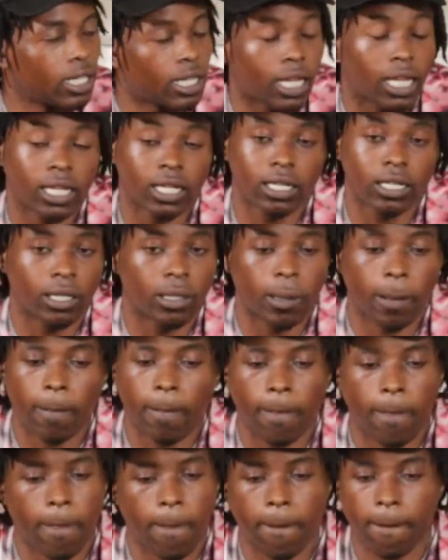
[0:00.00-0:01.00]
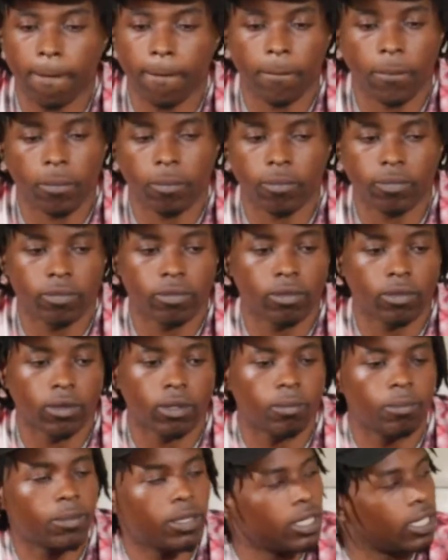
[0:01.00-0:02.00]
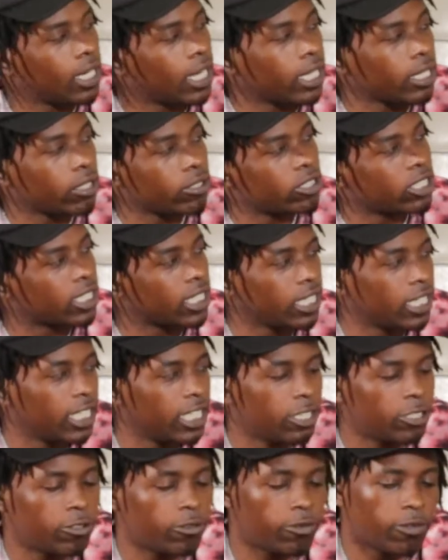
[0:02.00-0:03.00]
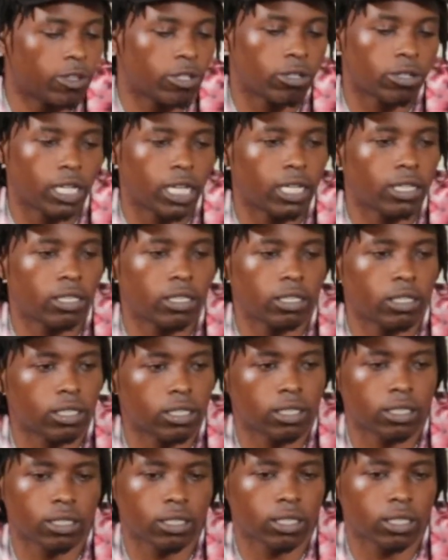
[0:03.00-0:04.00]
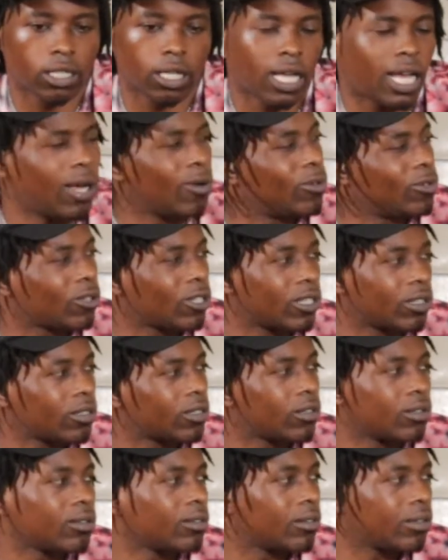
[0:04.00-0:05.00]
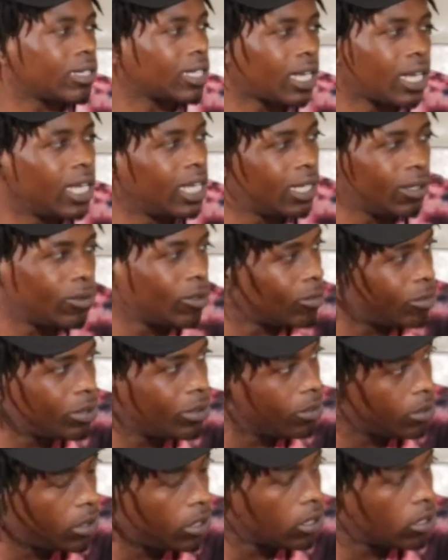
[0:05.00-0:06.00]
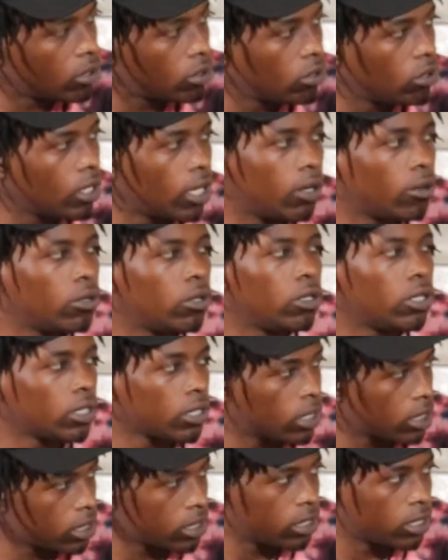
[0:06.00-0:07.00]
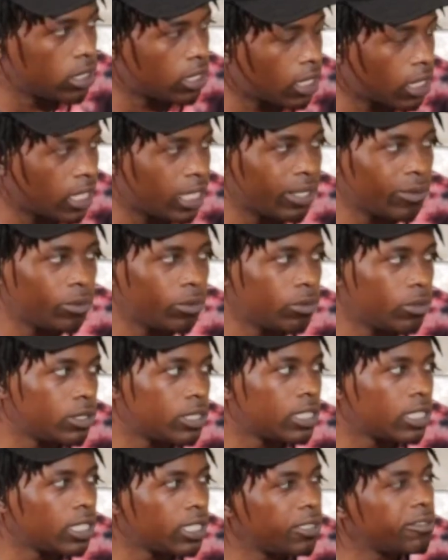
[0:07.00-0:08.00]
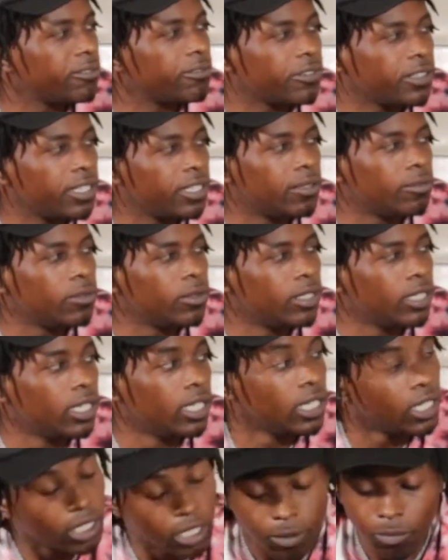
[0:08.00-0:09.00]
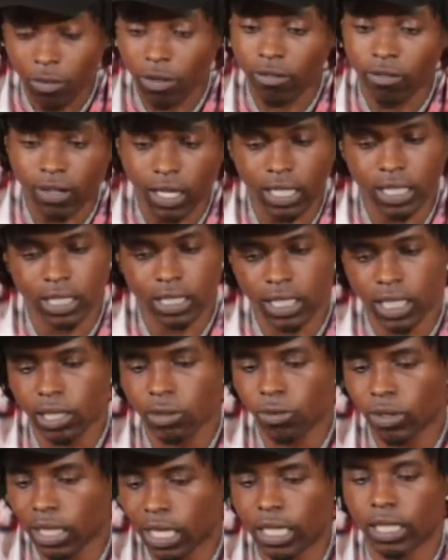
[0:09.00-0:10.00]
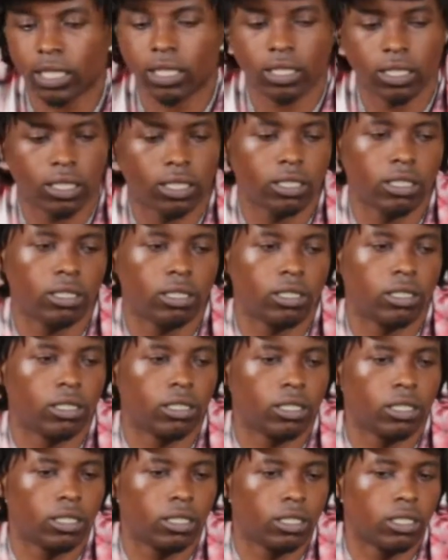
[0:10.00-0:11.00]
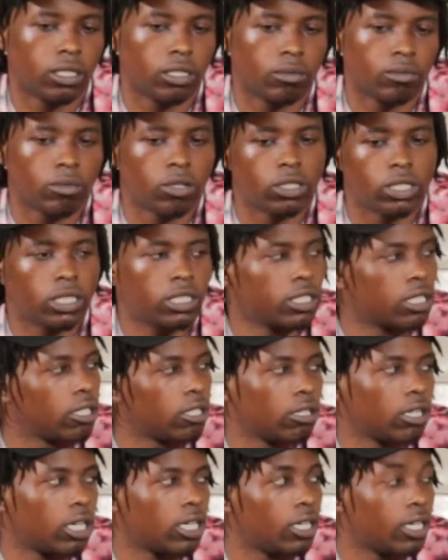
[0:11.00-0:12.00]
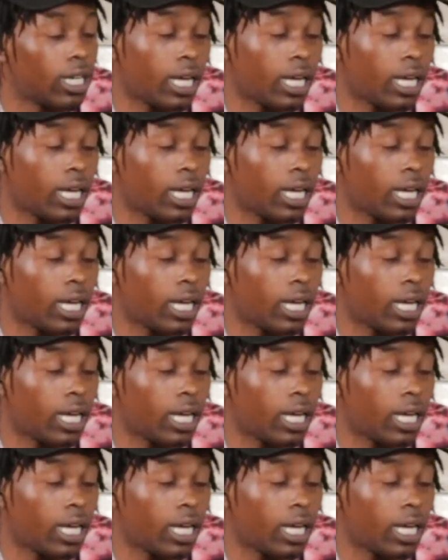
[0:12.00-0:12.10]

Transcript: Like, me, like you said, introvert, like, I didn't want people to know who I was because of the lane we was in, you feel me? But Vashay was like, bro, this song hard.